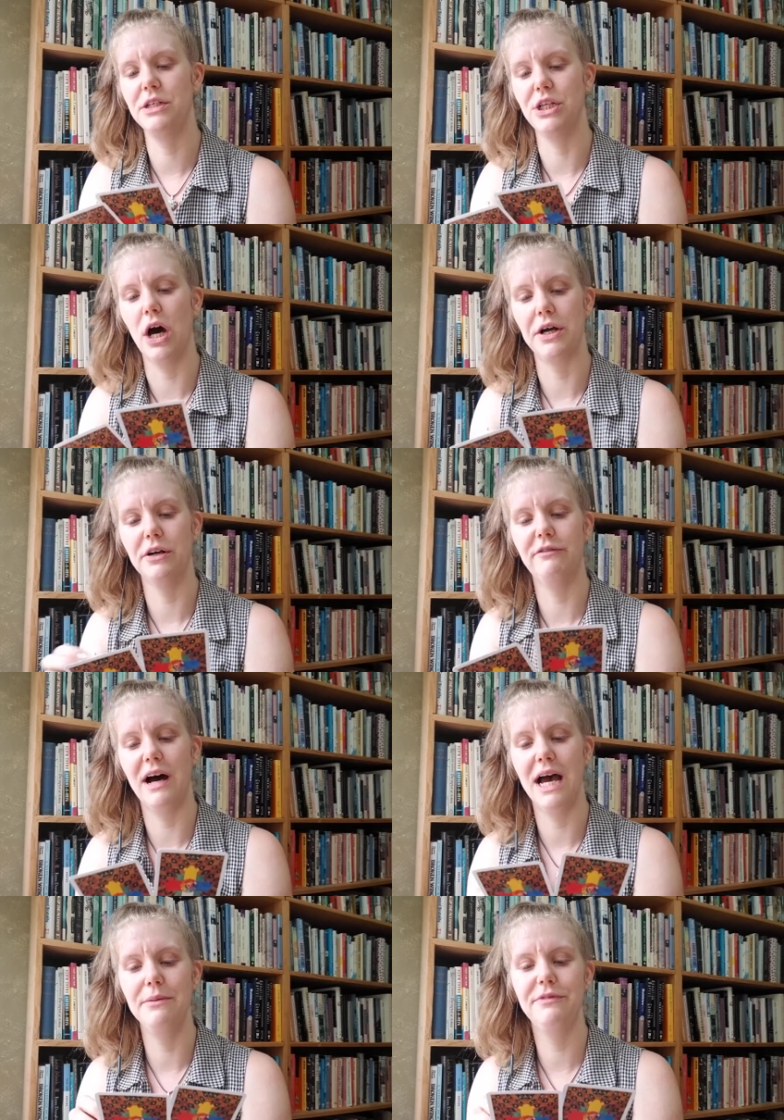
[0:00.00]
daughter
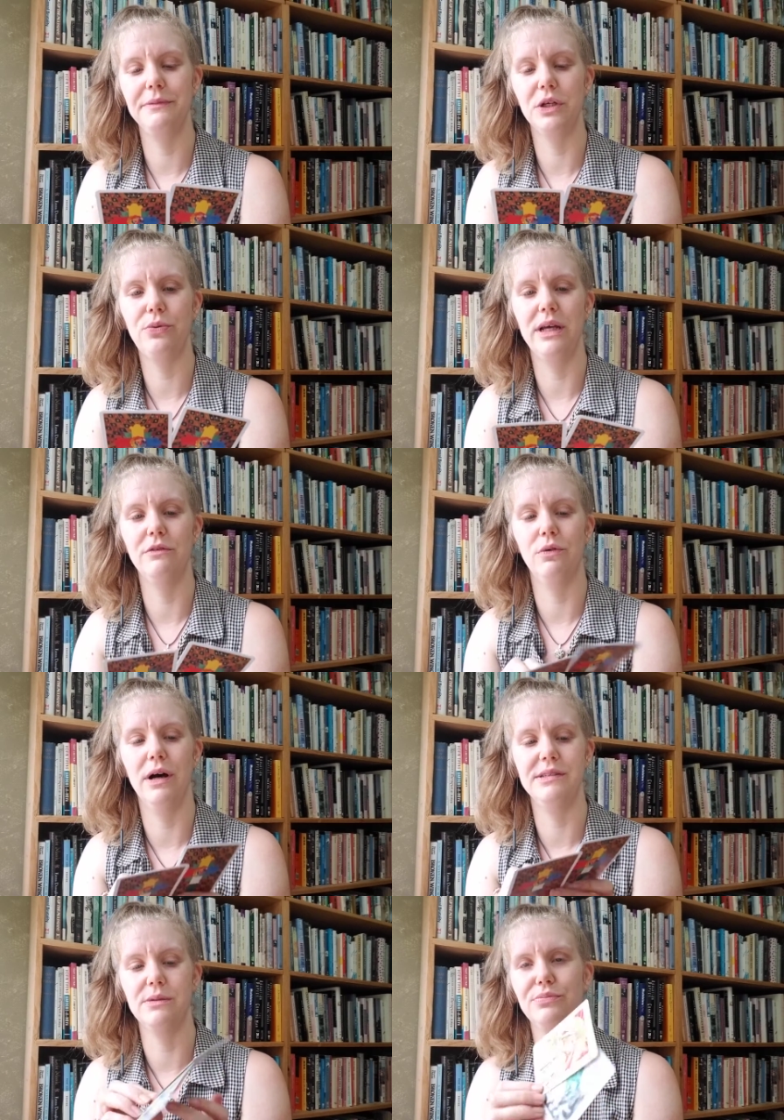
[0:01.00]
vibe from the Queen of
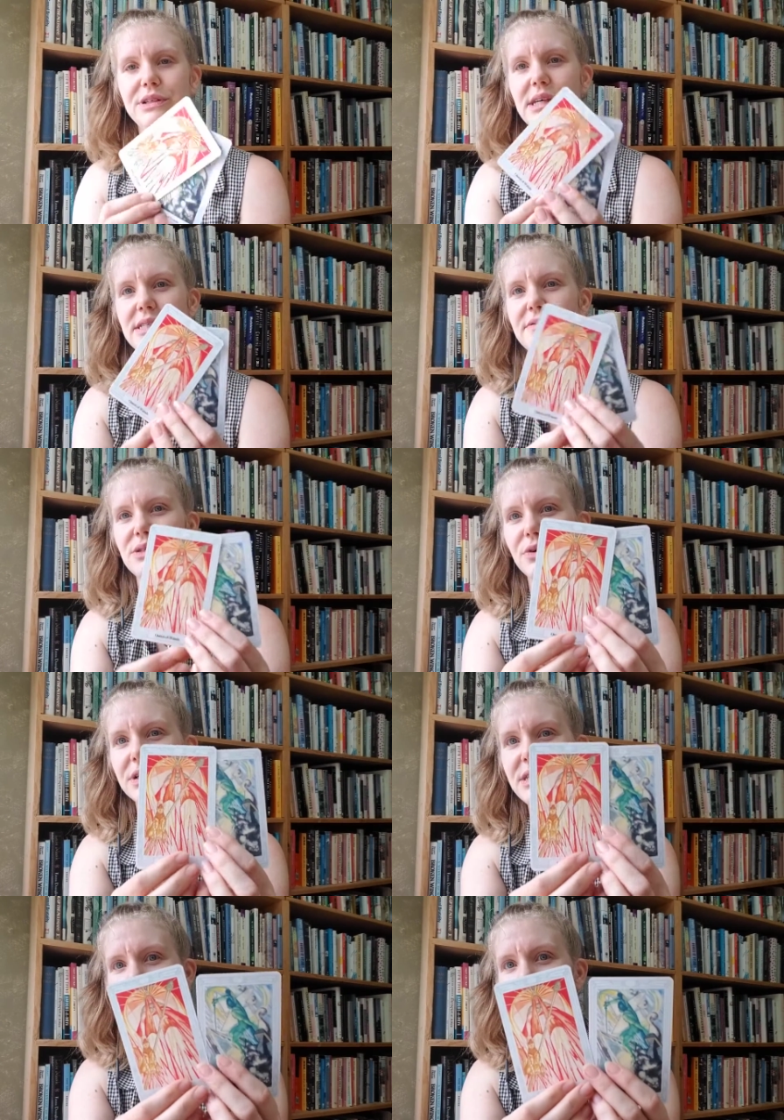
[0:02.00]
Wands and Princess of
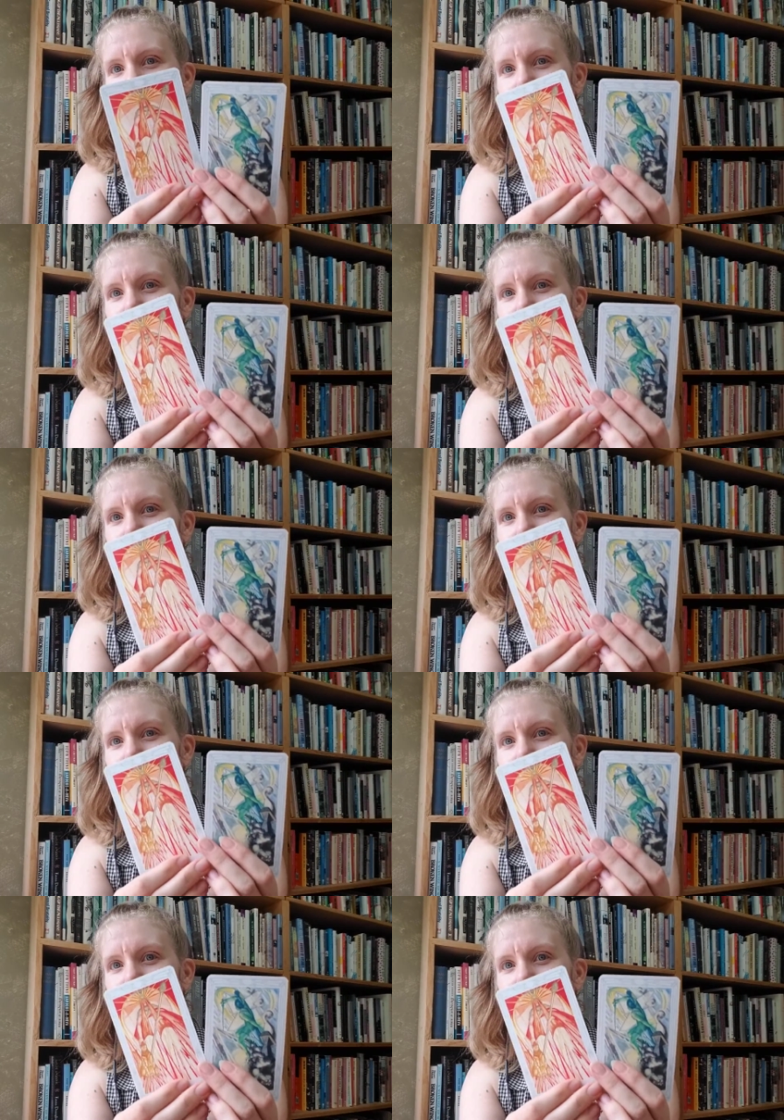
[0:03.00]
Swords here.